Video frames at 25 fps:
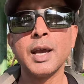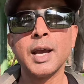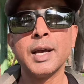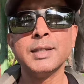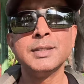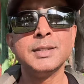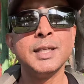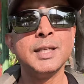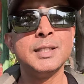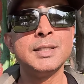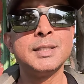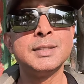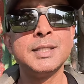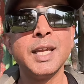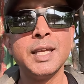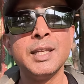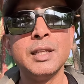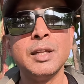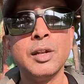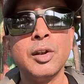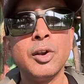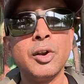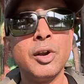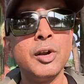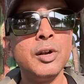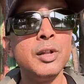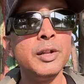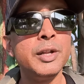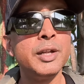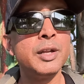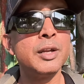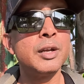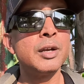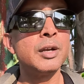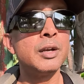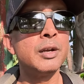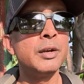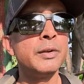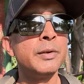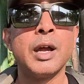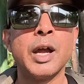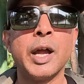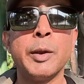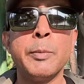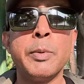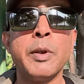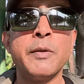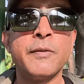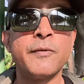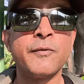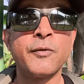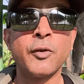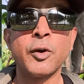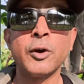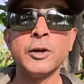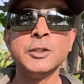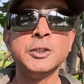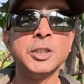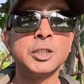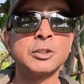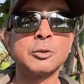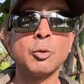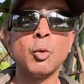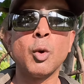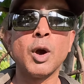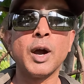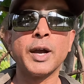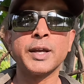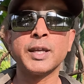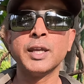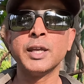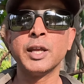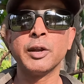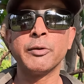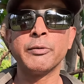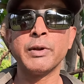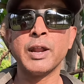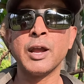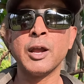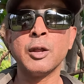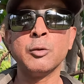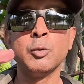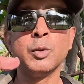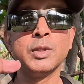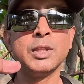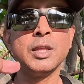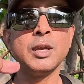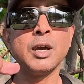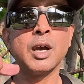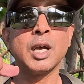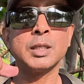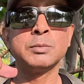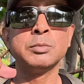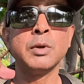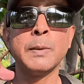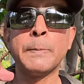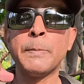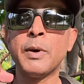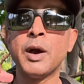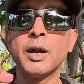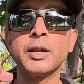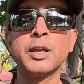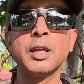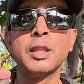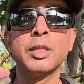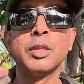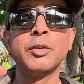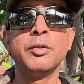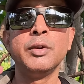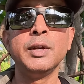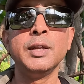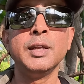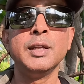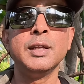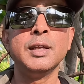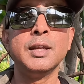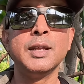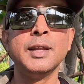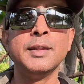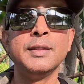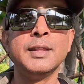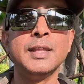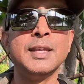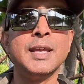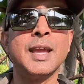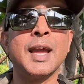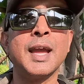as I stated earlier, I prefer just walking around with the Osmo Pocket 3 in the